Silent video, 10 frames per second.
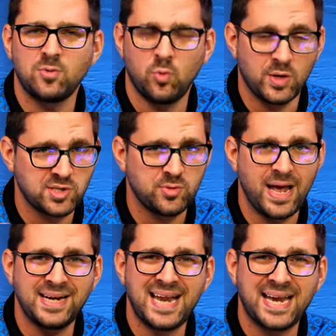was
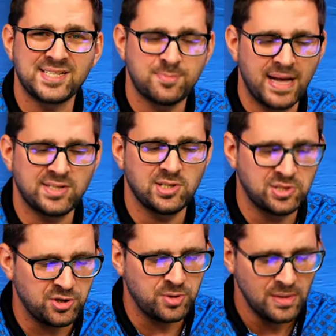created and is meant to
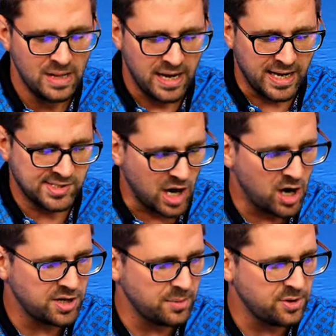do, is R
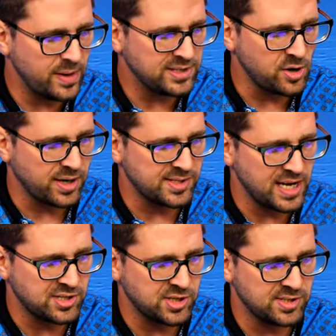W A tokenization.